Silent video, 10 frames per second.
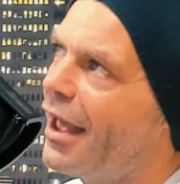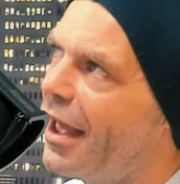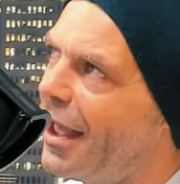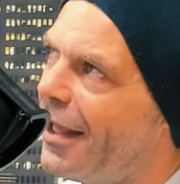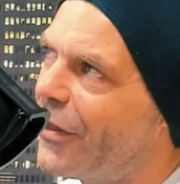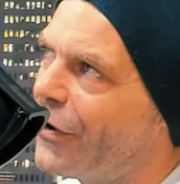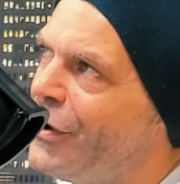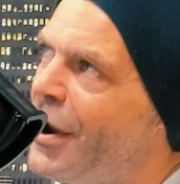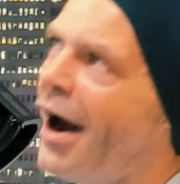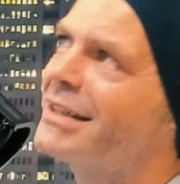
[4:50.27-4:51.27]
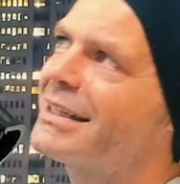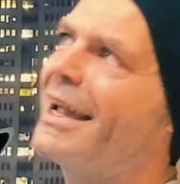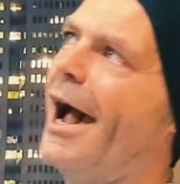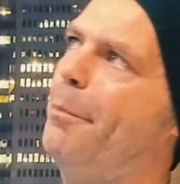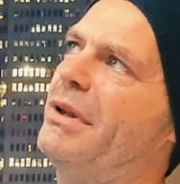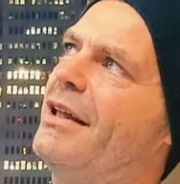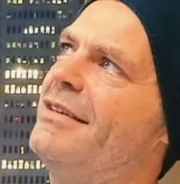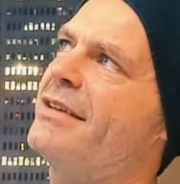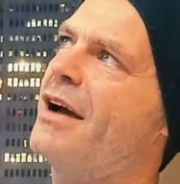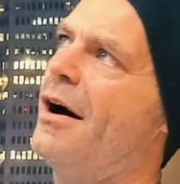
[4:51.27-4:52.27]
they're not
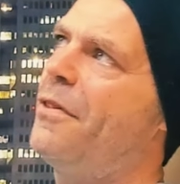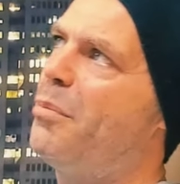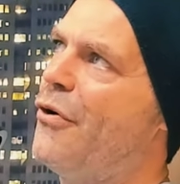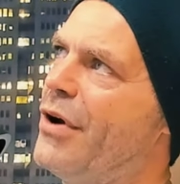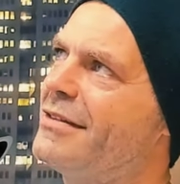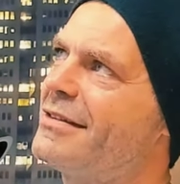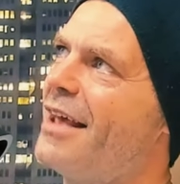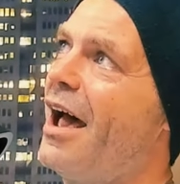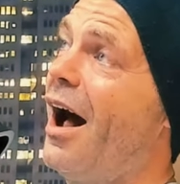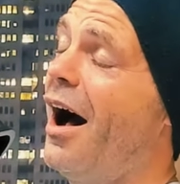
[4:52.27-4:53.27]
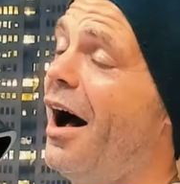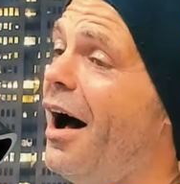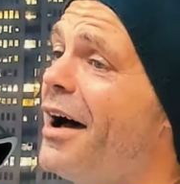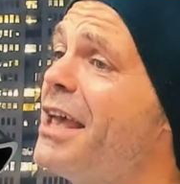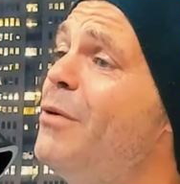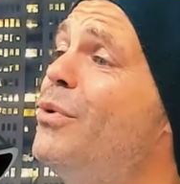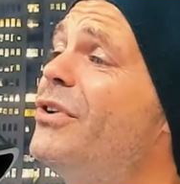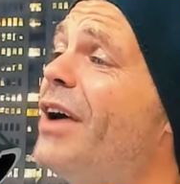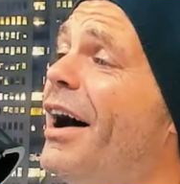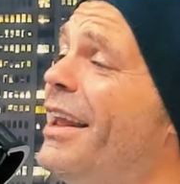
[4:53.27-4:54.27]
capitalizing on the points, I would,
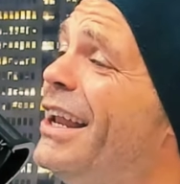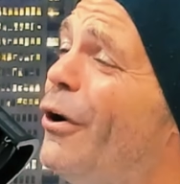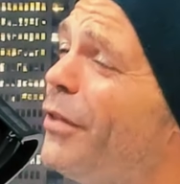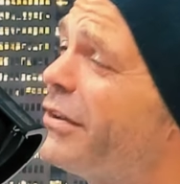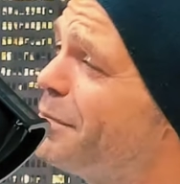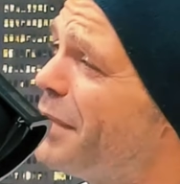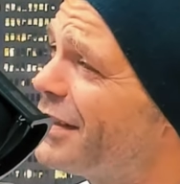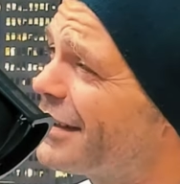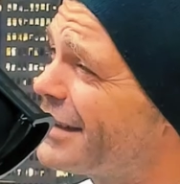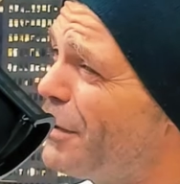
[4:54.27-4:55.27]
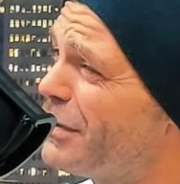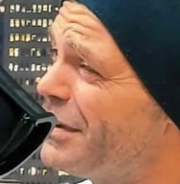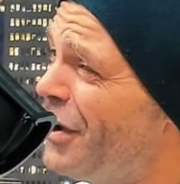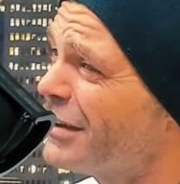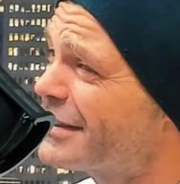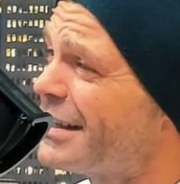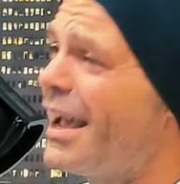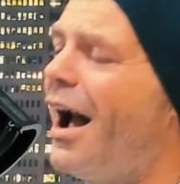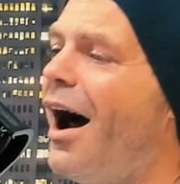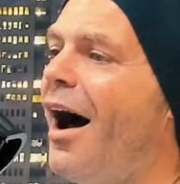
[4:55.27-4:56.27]
and I know this sounds nuts,
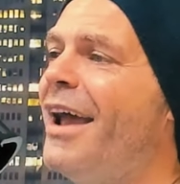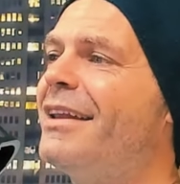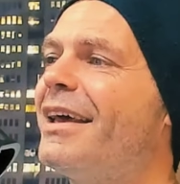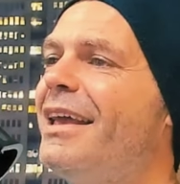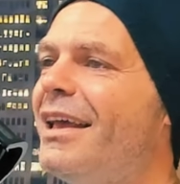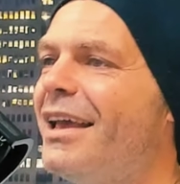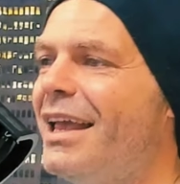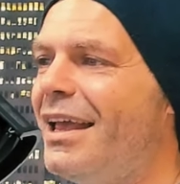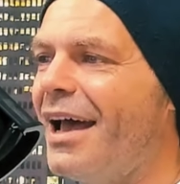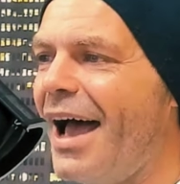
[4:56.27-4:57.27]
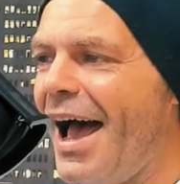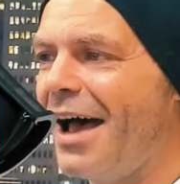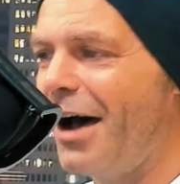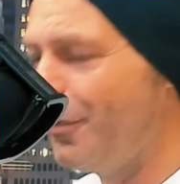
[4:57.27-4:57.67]
I would have